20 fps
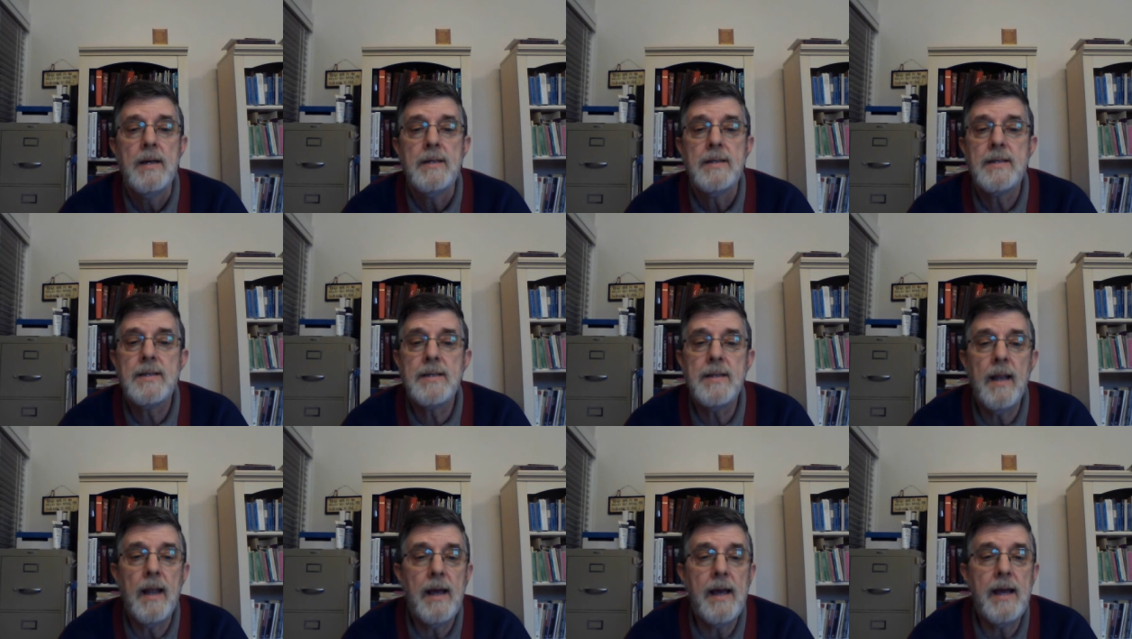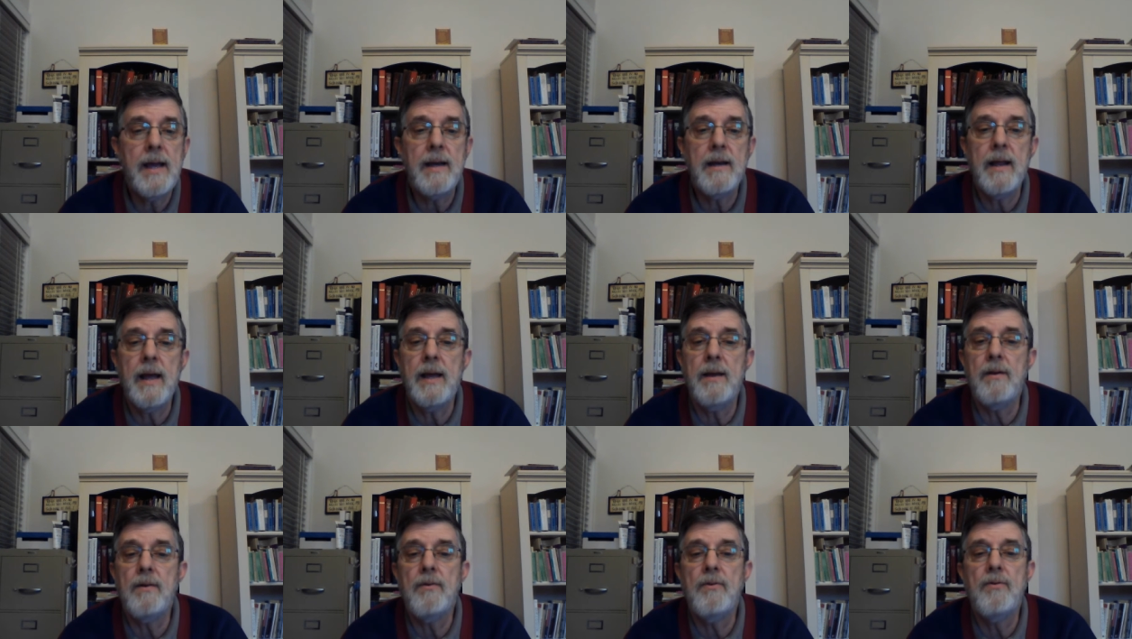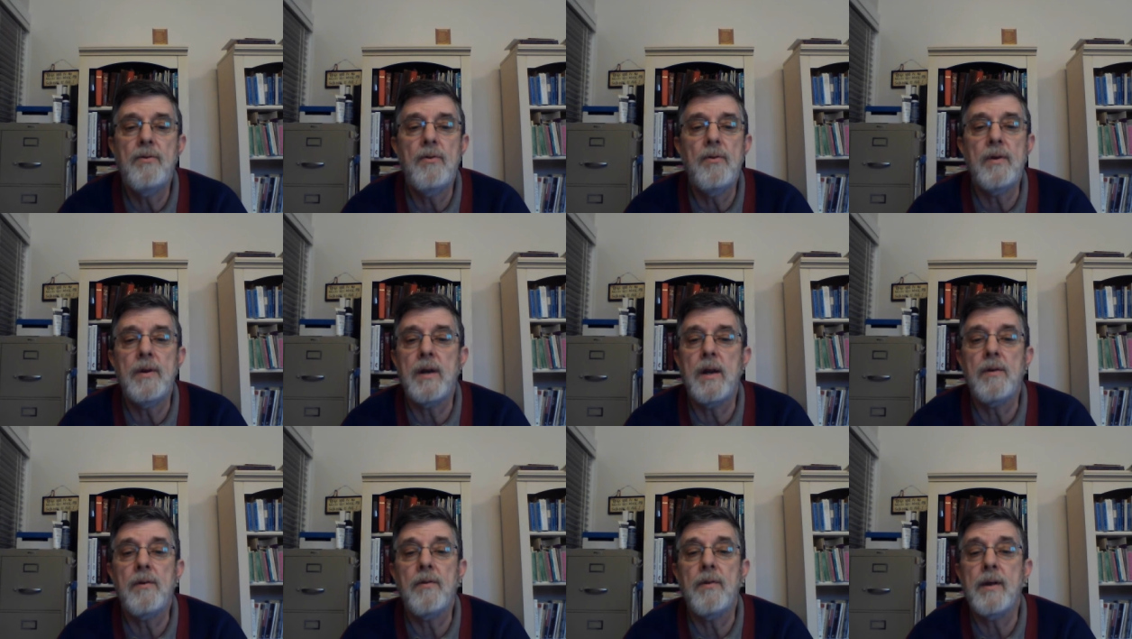slight and do
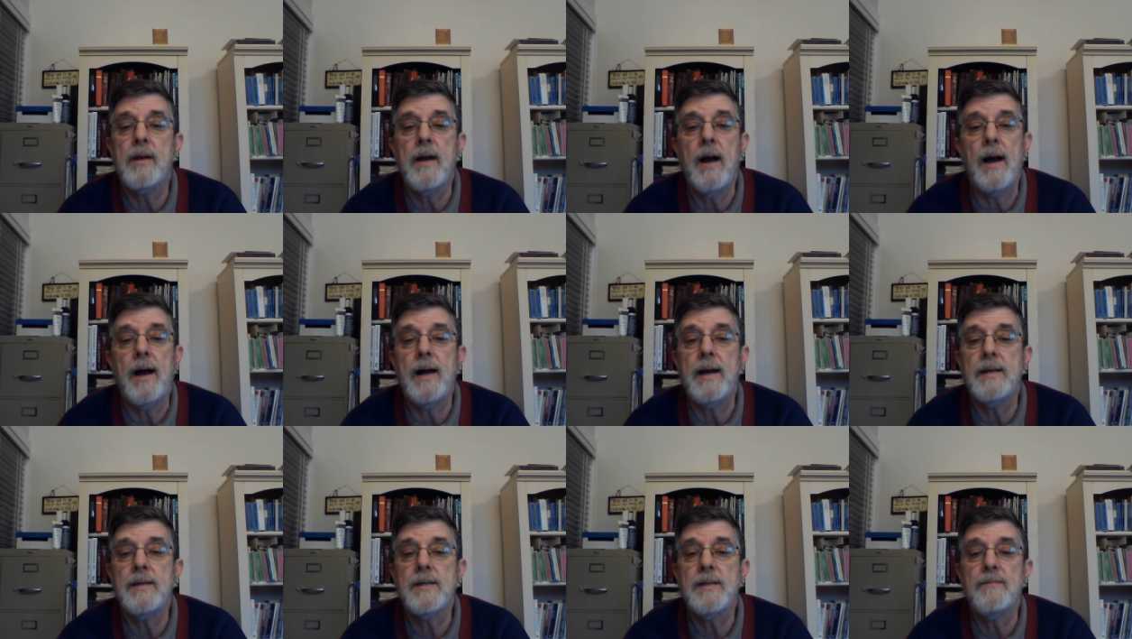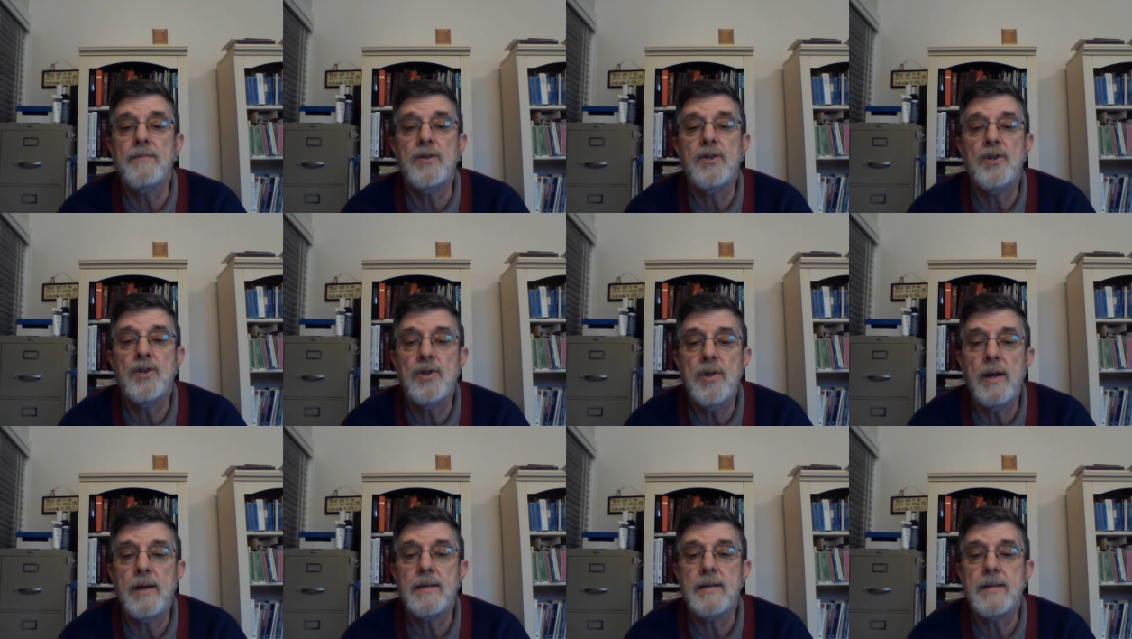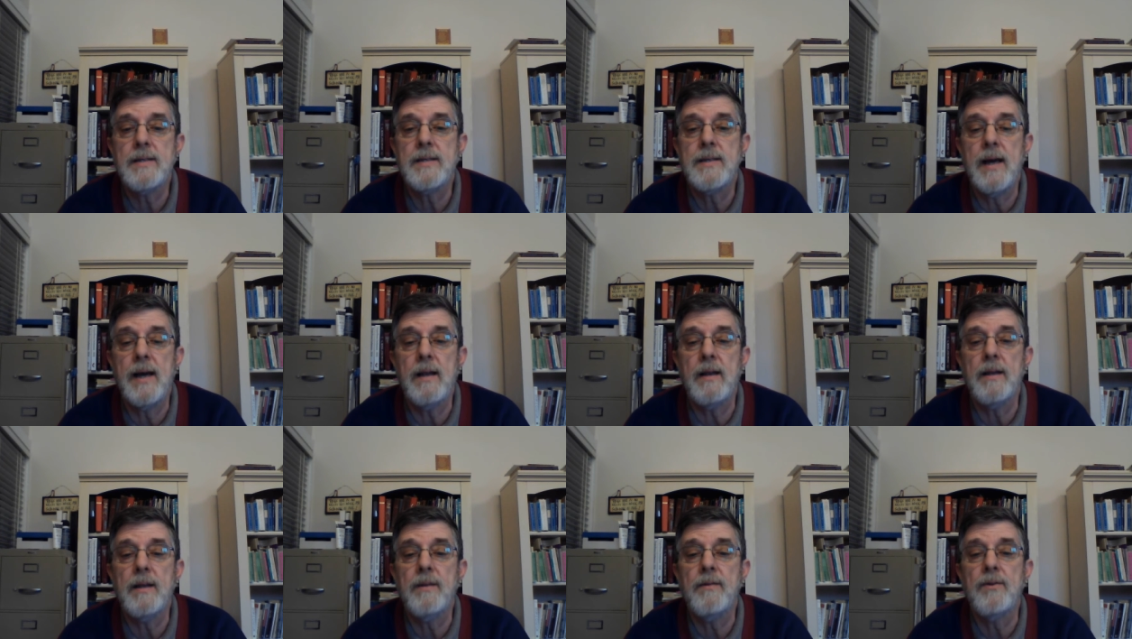it under the guise of just
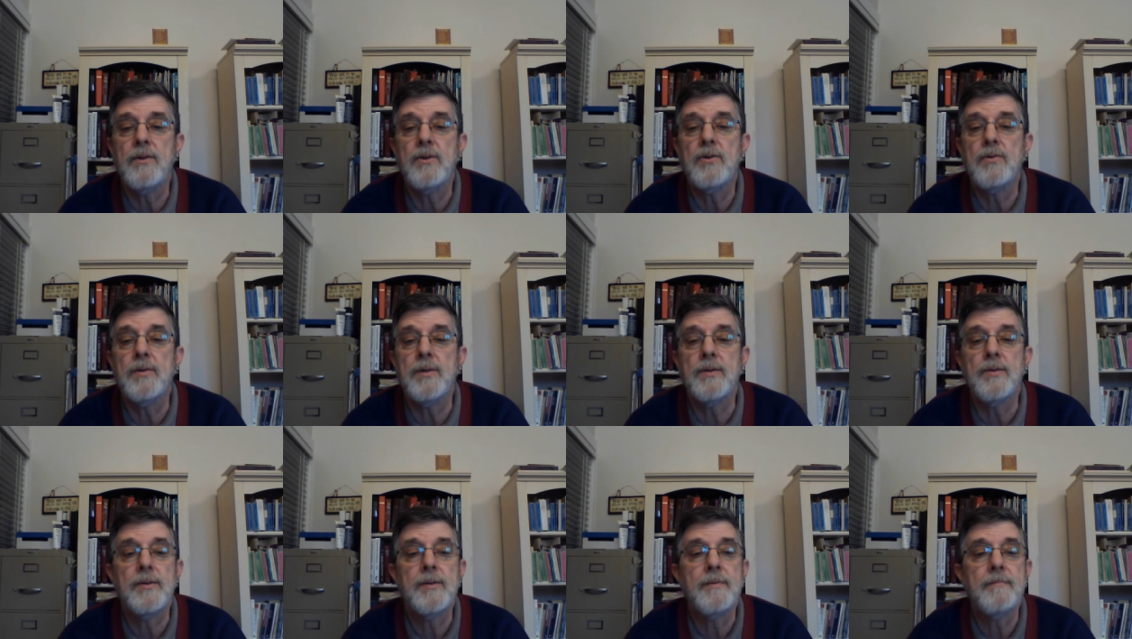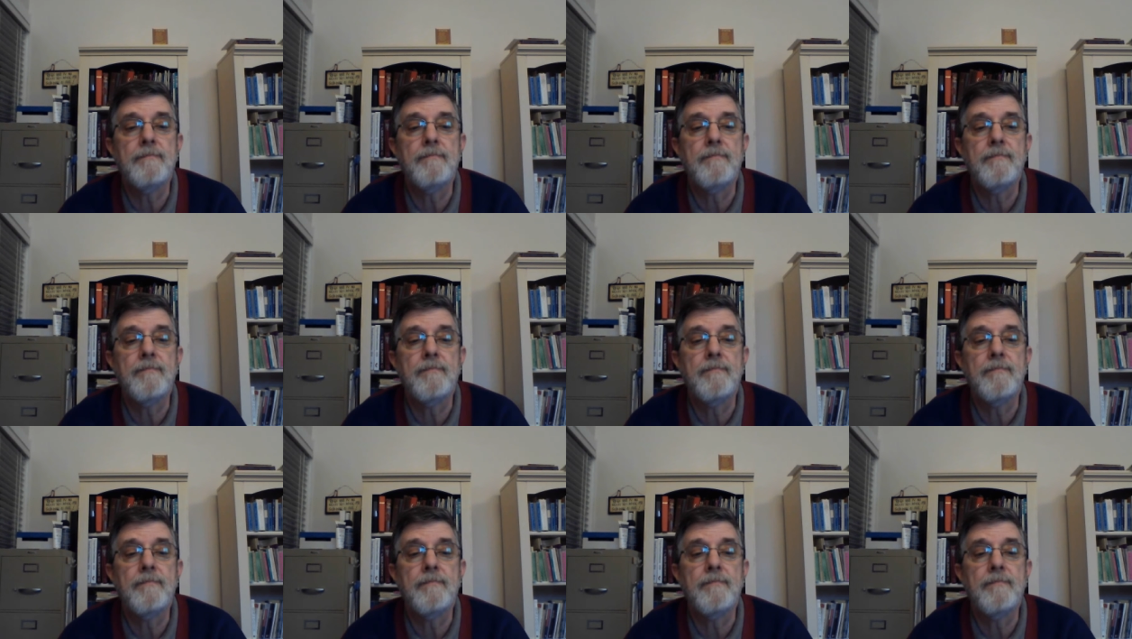telling the truth.